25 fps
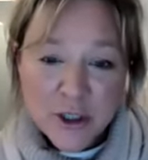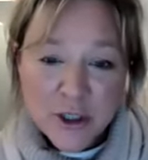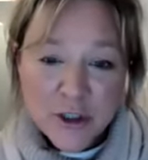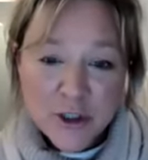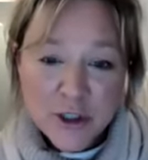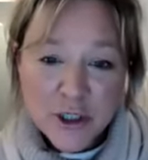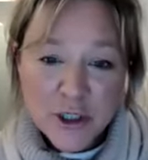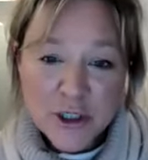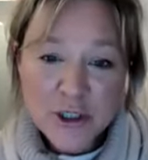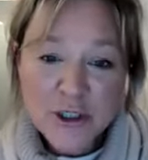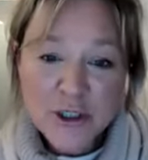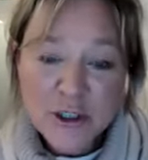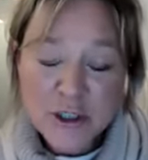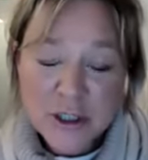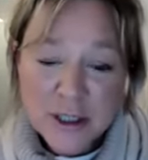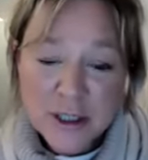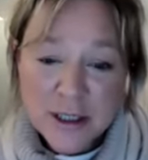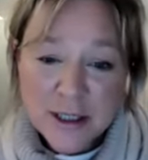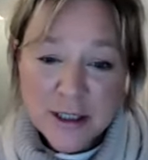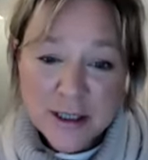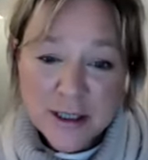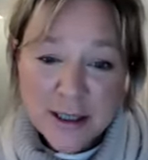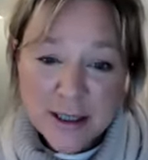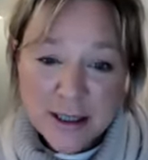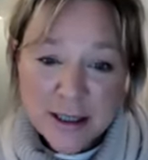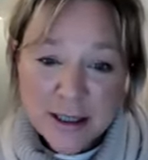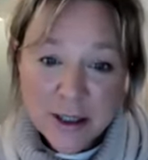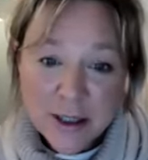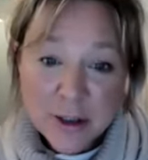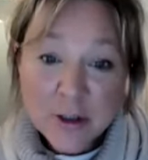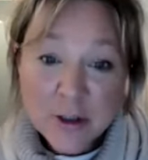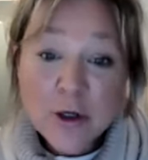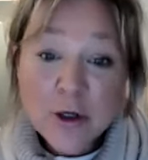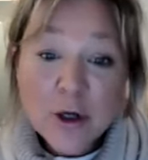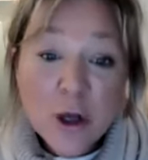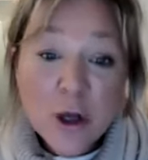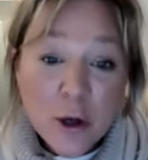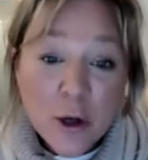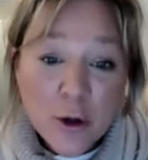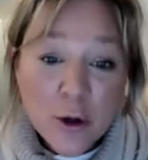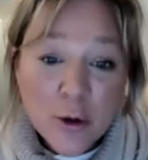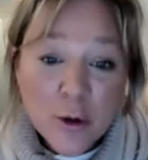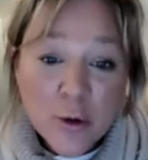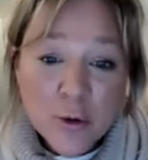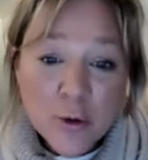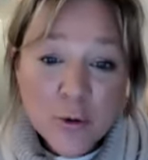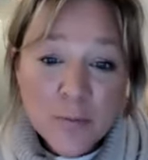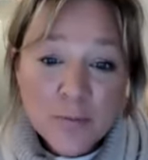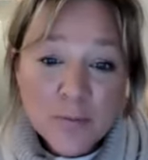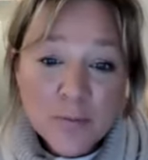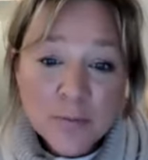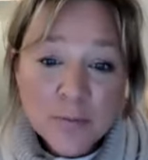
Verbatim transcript: Just know